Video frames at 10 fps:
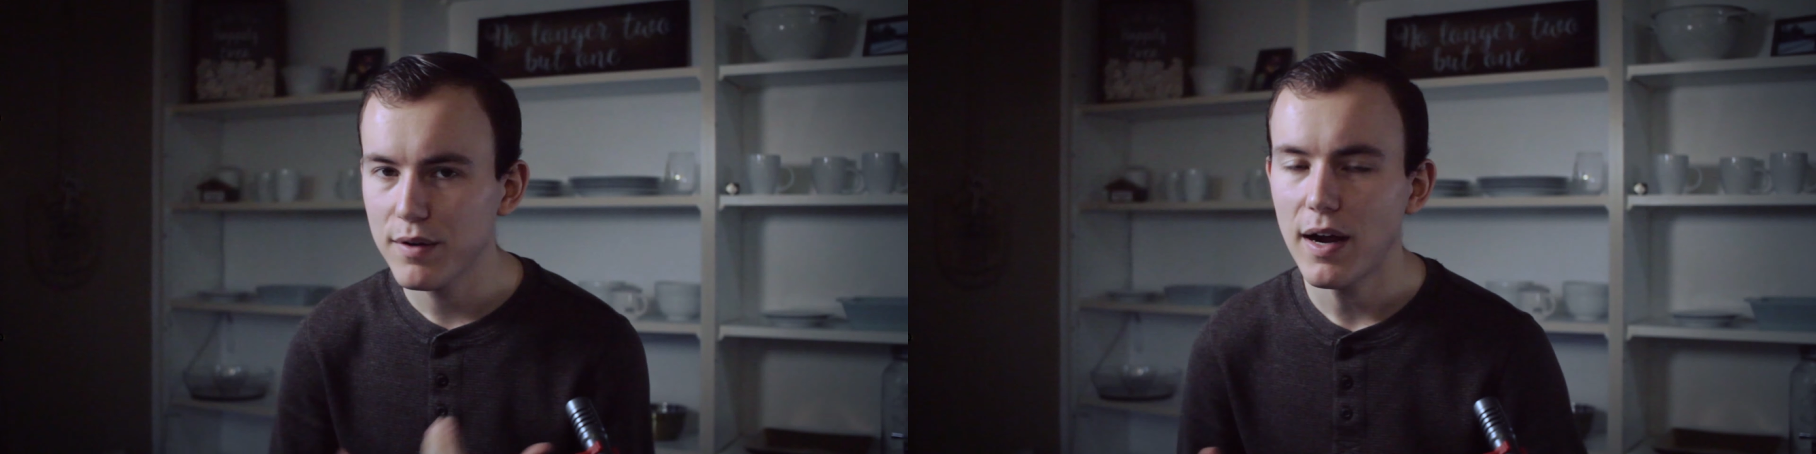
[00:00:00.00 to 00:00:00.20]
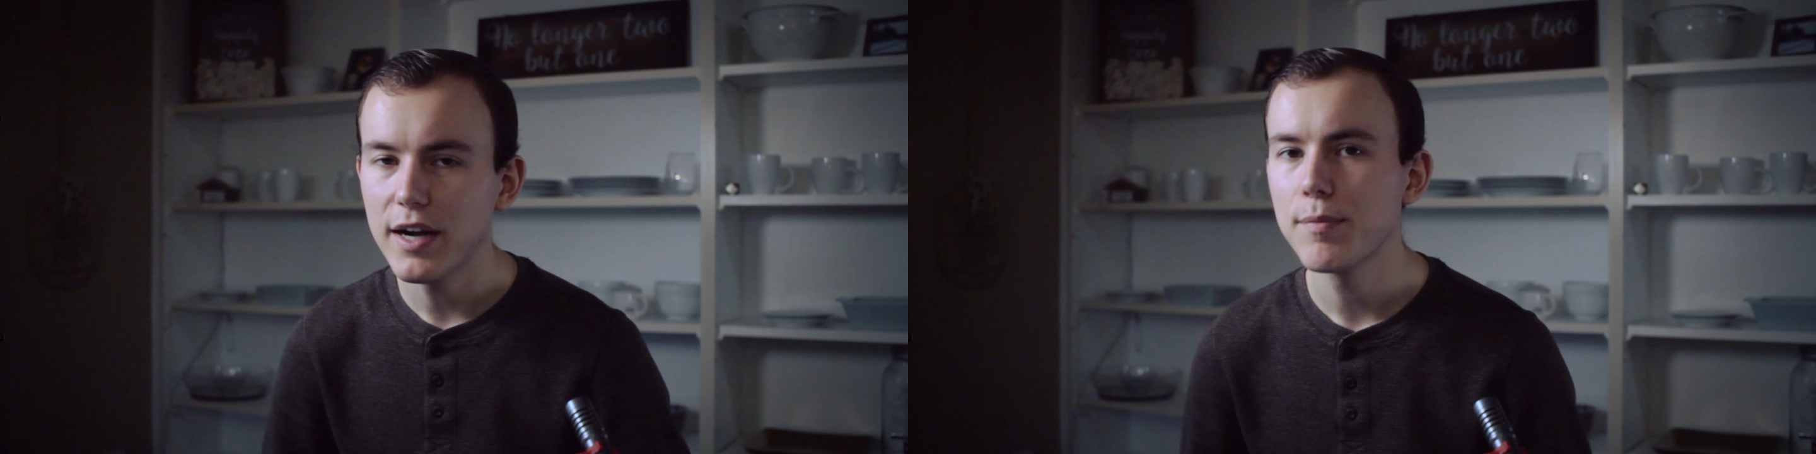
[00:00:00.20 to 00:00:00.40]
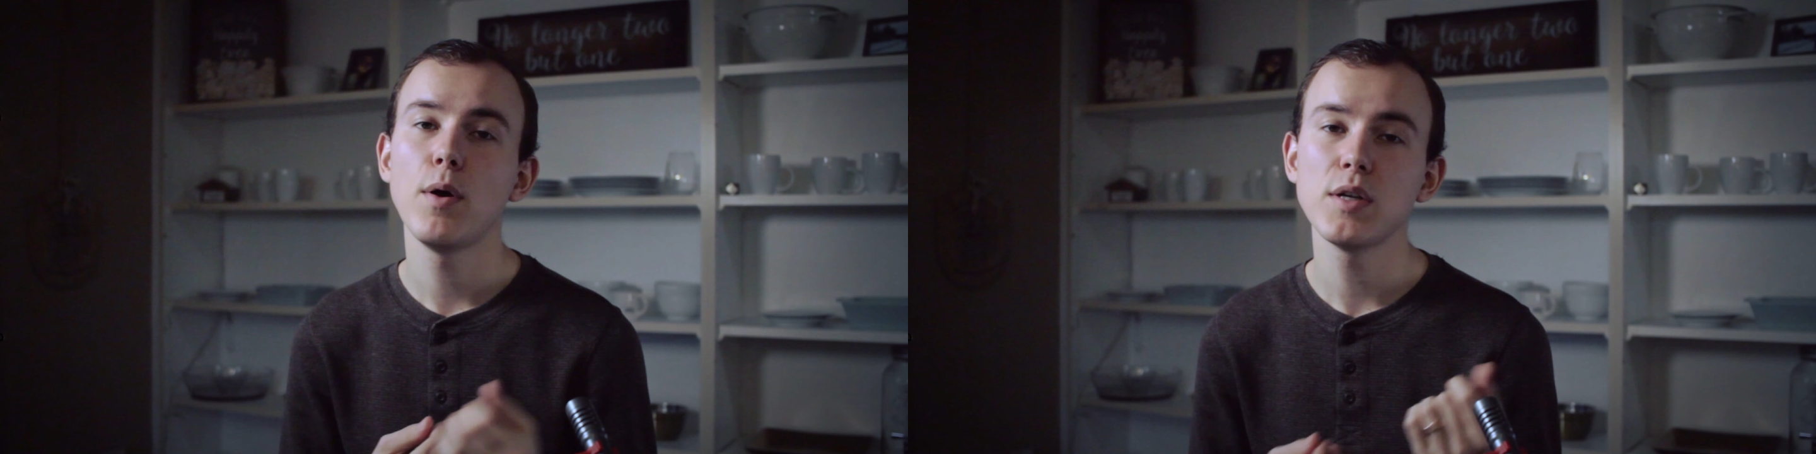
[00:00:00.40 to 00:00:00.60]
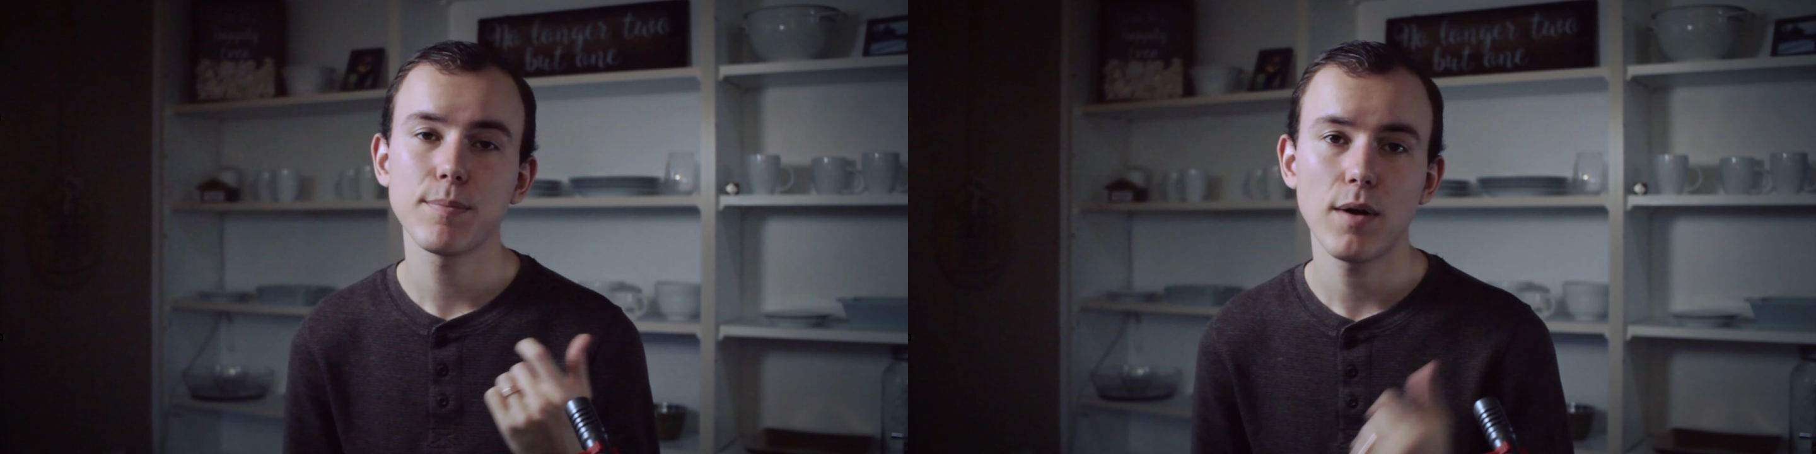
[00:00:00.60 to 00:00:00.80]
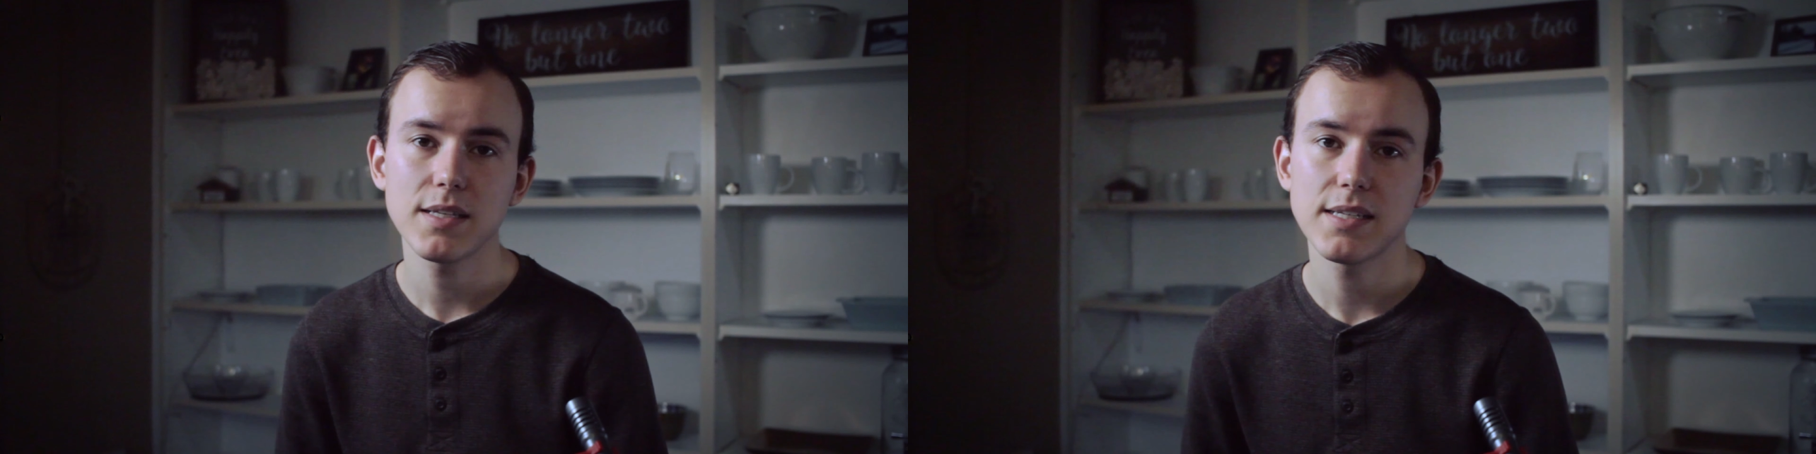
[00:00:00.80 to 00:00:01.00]
of audio
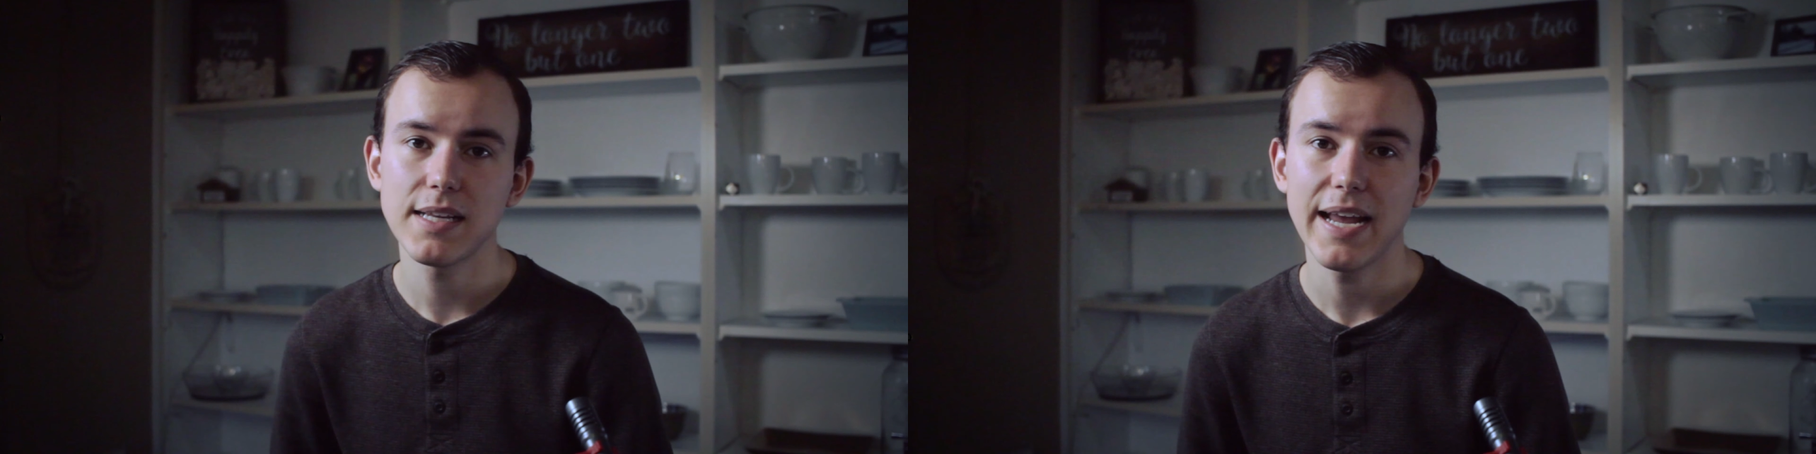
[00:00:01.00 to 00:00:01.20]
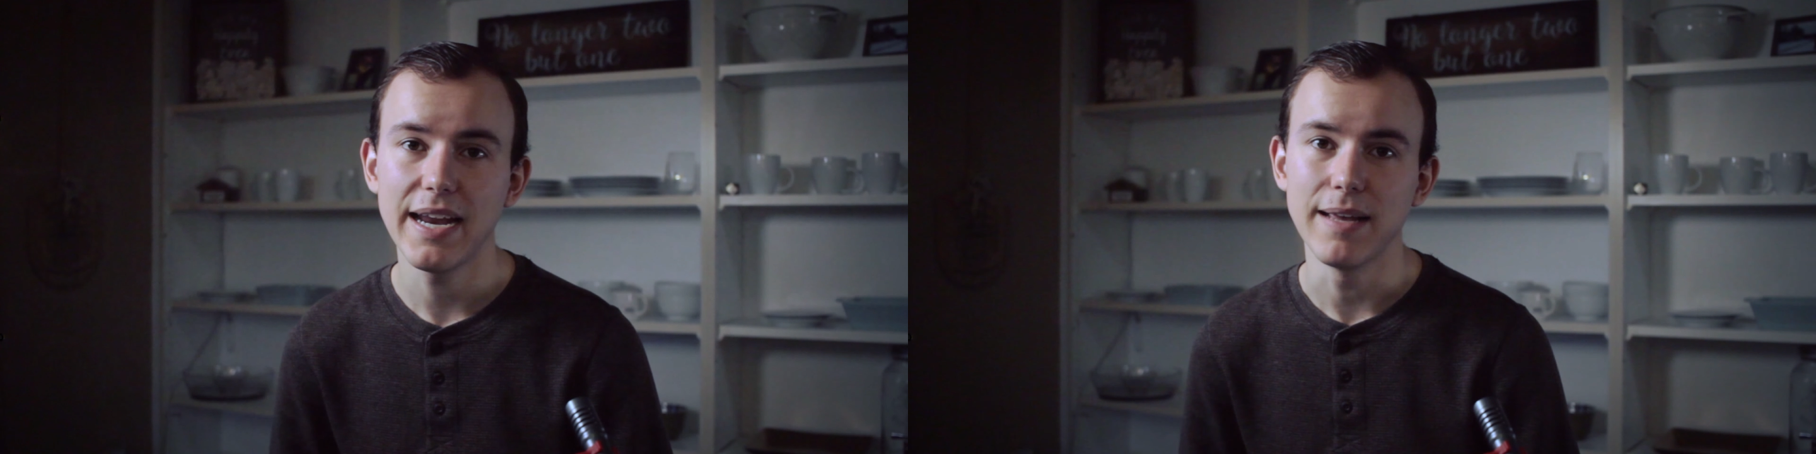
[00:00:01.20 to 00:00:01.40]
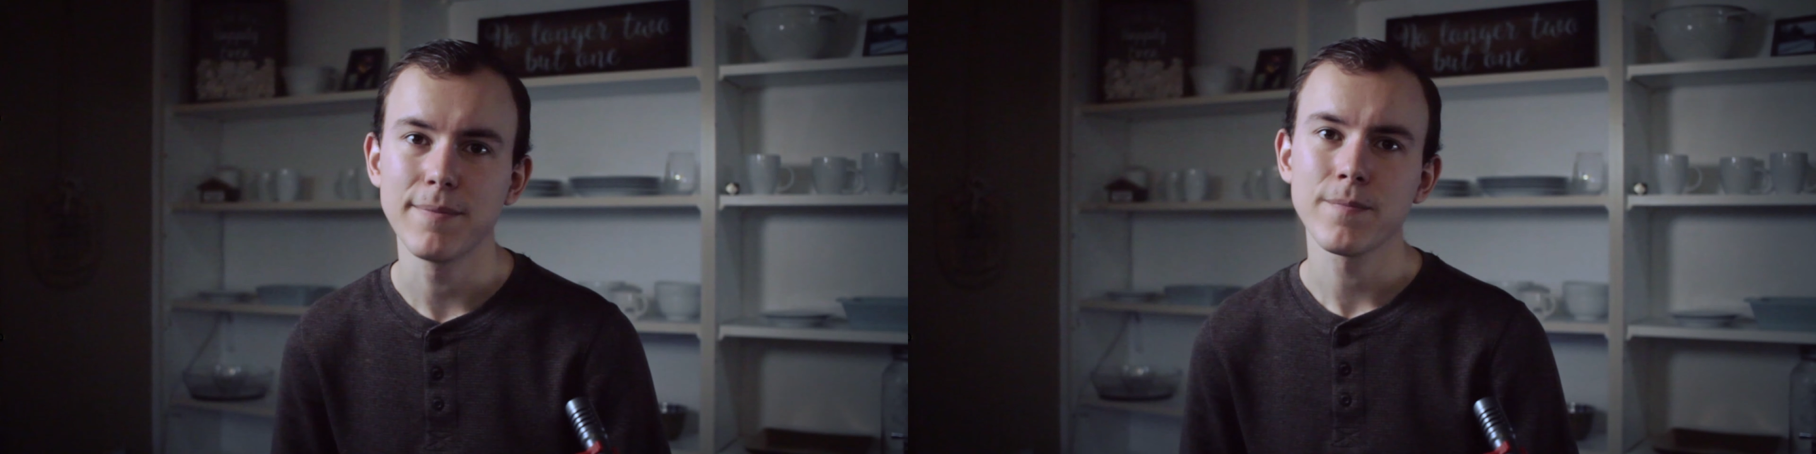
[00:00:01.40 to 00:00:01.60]
post-processing in it.